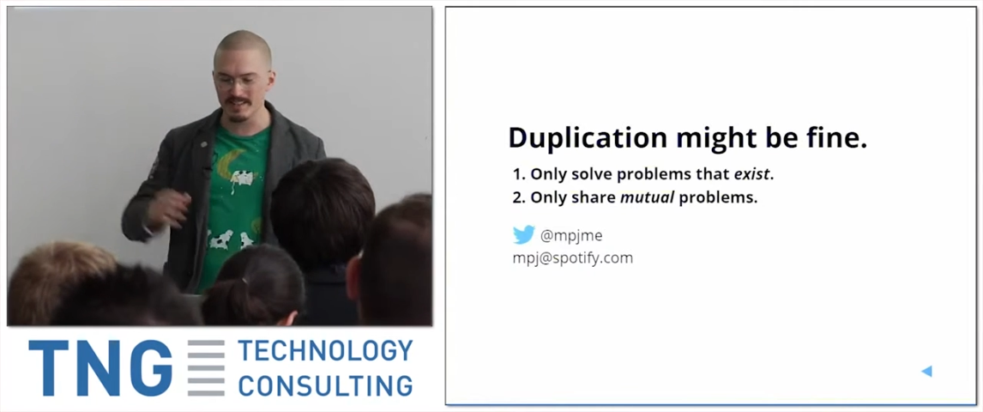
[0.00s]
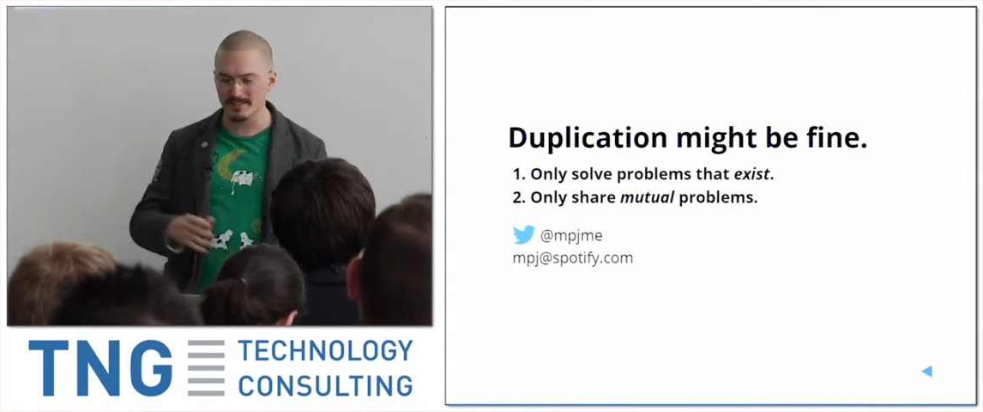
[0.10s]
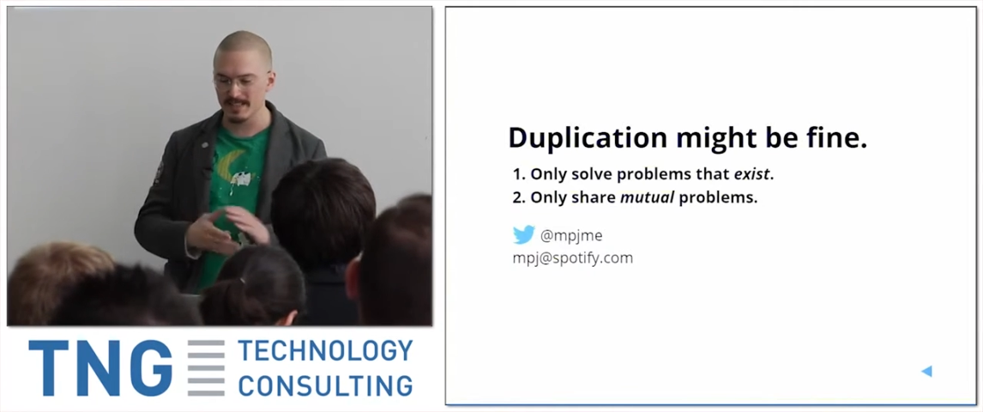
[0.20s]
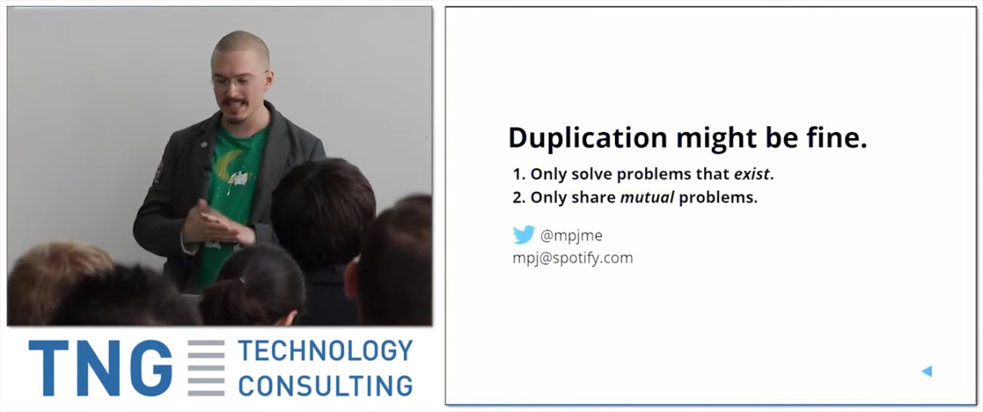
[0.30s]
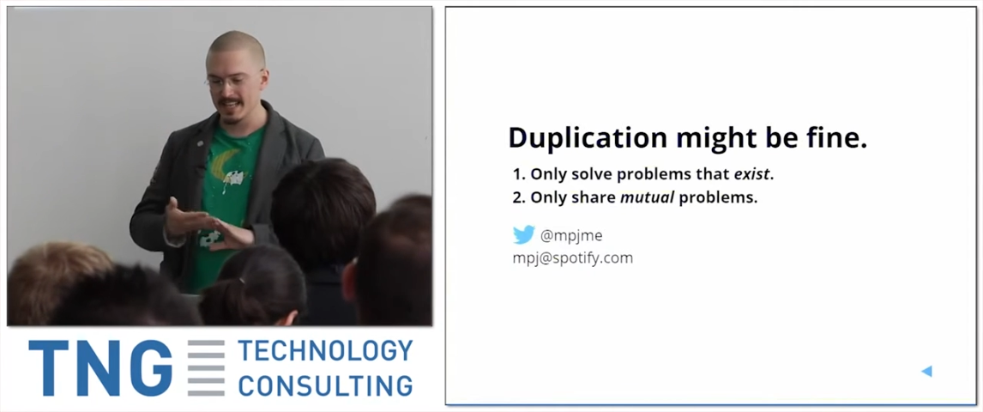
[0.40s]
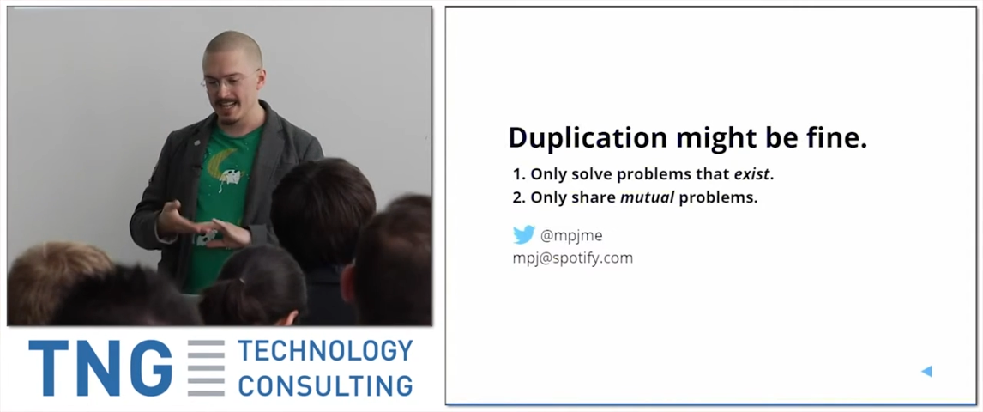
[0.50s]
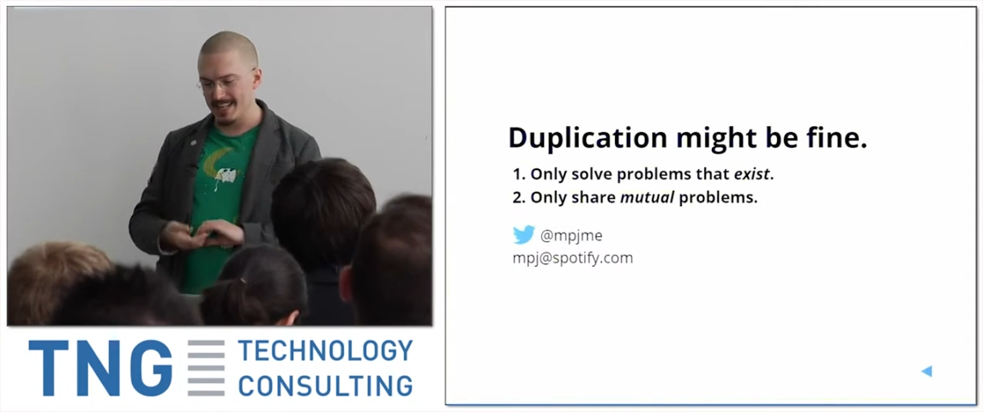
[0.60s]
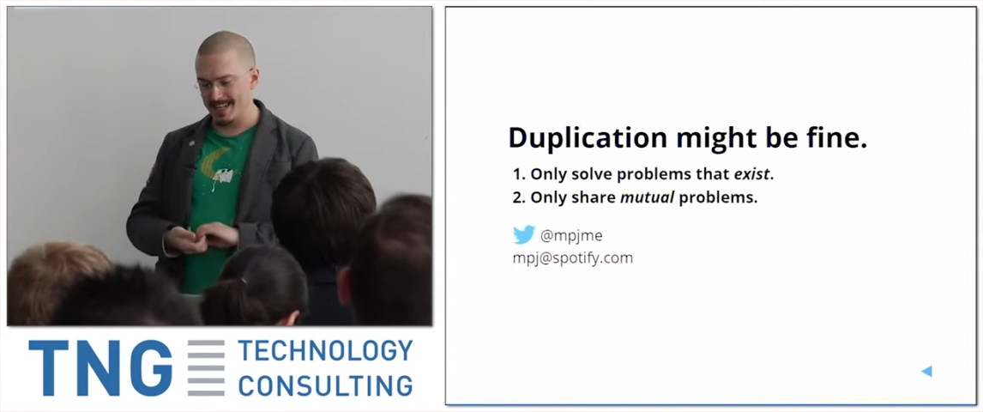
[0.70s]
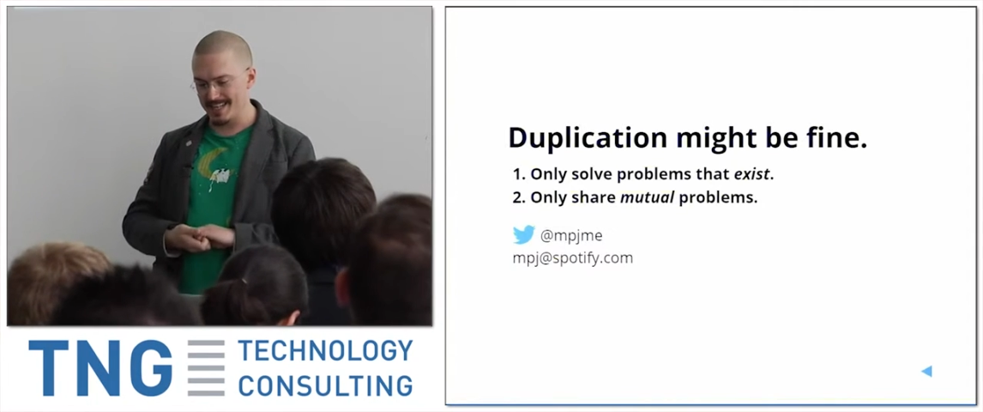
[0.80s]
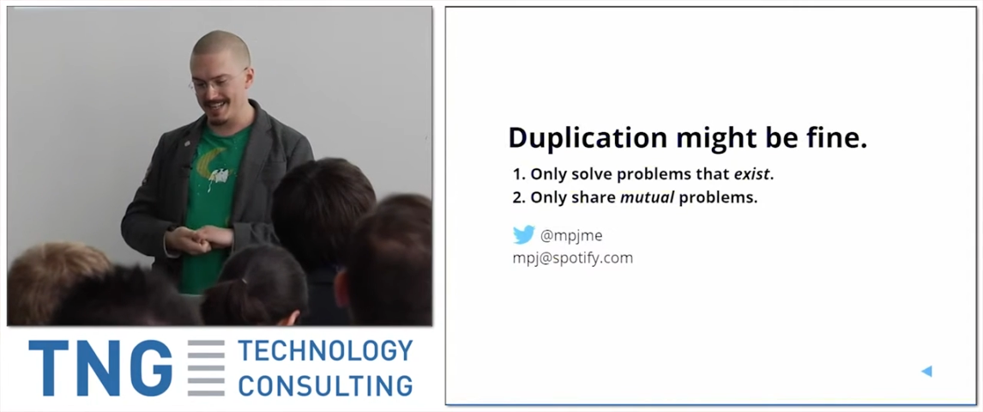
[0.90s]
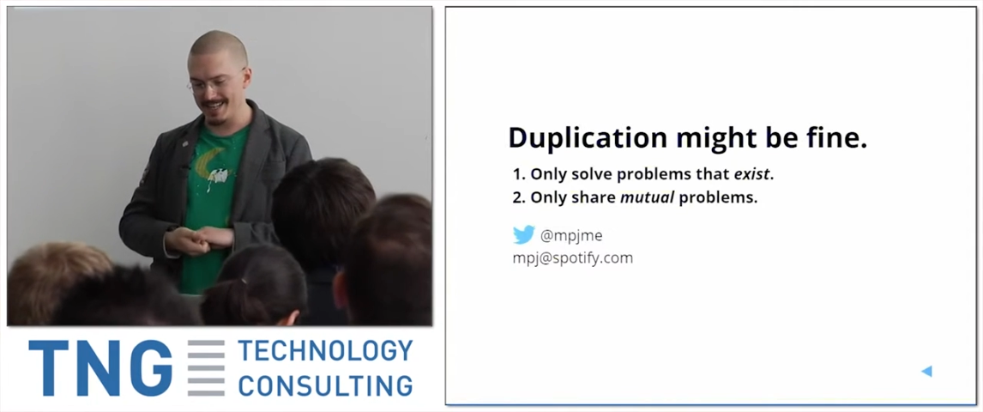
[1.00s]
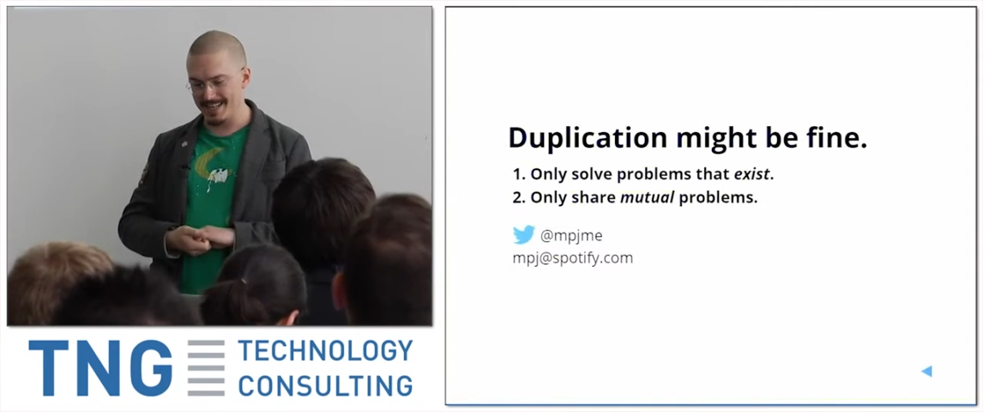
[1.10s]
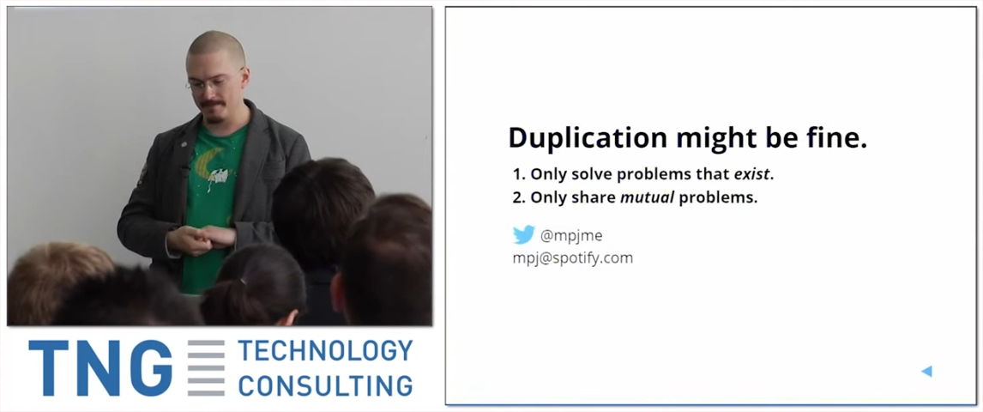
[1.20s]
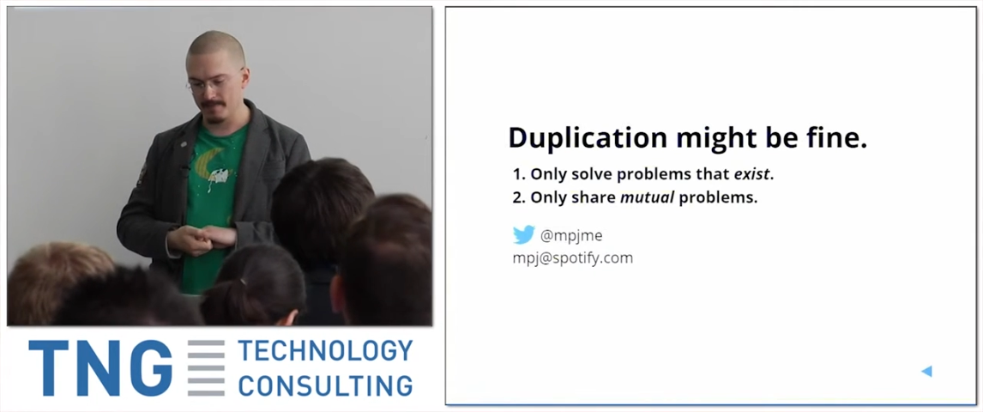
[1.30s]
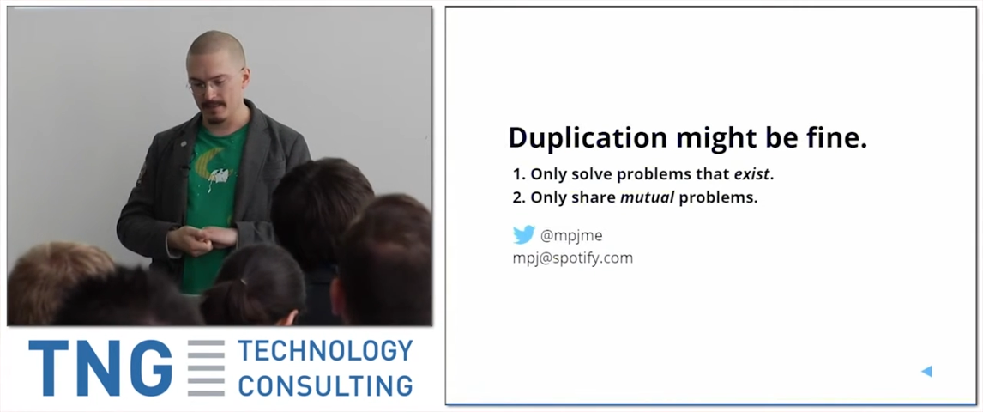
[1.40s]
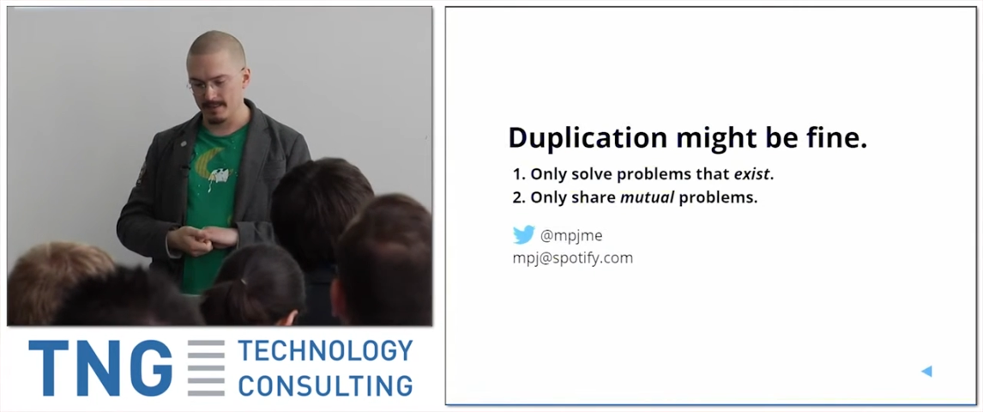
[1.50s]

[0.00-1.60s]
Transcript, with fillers: stuff. Uh,